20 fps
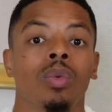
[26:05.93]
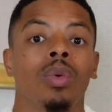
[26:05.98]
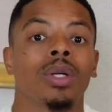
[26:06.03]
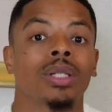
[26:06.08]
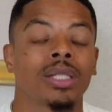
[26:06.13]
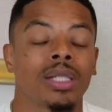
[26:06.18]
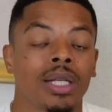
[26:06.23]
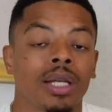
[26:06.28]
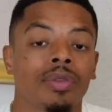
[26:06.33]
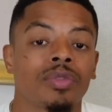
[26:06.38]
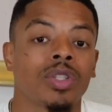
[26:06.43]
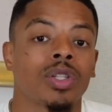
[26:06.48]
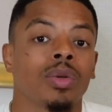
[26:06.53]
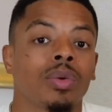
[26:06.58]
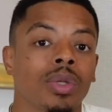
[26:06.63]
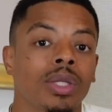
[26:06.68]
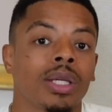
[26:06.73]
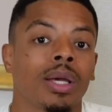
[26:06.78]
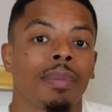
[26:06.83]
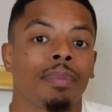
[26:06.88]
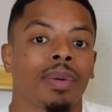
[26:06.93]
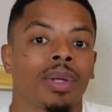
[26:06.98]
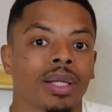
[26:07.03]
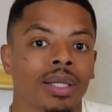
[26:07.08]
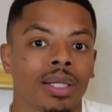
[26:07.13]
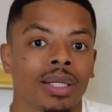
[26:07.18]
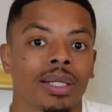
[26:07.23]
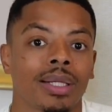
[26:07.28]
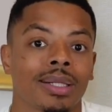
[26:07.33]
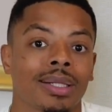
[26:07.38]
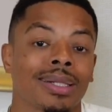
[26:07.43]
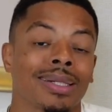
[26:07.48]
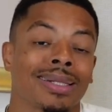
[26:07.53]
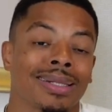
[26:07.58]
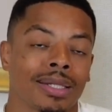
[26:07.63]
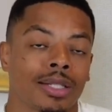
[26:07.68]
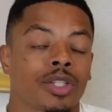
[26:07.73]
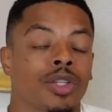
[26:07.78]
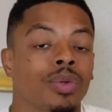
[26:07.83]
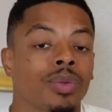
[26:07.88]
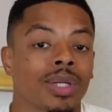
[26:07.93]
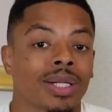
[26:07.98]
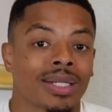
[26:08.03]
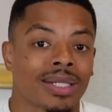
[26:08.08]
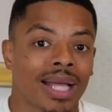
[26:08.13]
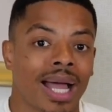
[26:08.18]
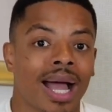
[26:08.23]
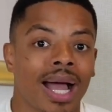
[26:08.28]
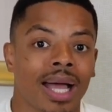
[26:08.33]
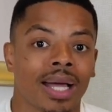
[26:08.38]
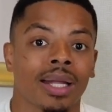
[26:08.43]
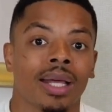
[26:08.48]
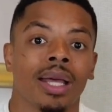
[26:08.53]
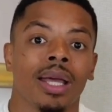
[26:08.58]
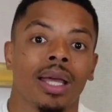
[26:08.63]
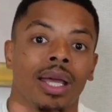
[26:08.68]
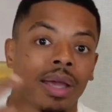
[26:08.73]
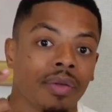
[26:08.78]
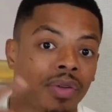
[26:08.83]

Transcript: which gives you the ability to decide